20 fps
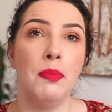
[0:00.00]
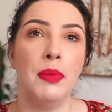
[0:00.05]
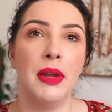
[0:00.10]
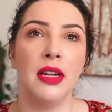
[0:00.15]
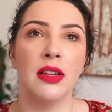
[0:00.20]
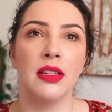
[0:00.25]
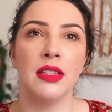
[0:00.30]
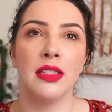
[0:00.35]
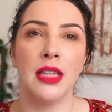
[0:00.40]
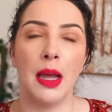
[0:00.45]

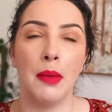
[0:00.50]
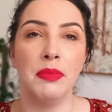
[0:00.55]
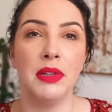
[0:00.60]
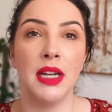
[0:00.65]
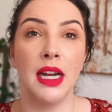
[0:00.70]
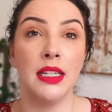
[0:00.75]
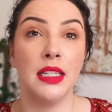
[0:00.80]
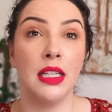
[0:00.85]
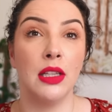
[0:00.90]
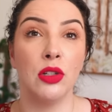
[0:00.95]
because some
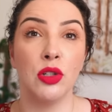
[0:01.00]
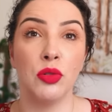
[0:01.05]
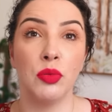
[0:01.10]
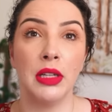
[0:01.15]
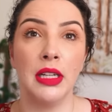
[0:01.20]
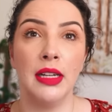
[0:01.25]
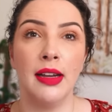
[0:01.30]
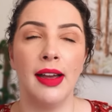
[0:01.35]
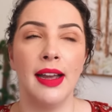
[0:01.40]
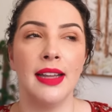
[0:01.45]
days it looked
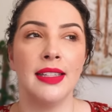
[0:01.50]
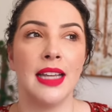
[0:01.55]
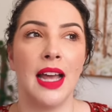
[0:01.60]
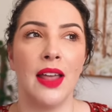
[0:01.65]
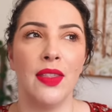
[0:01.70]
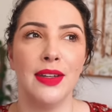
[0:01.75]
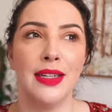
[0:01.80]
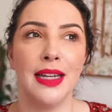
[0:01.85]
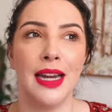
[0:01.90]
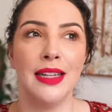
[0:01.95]
really nice,
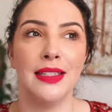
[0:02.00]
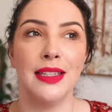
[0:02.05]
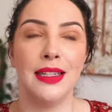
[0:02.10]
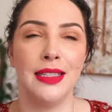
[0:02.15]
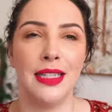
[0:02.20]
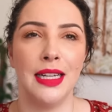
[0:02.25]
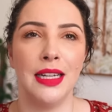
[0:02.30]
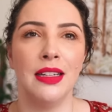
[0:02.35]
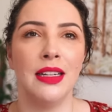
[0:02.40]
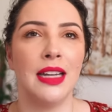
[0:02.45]
other days it
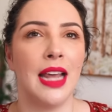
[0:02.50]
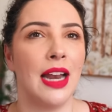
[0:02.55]
didn't.